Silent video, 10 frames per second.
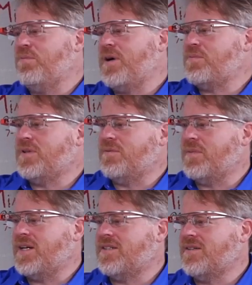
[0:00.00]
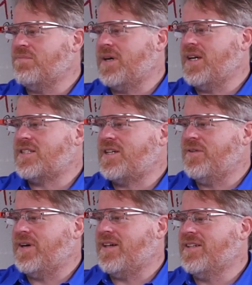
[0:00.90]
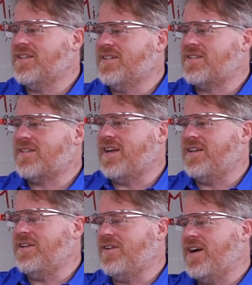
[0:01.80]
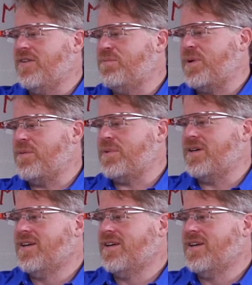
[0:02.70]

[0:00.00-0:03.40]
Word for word: popular My, MySQL is. Yes. You know it happens popular, to be our most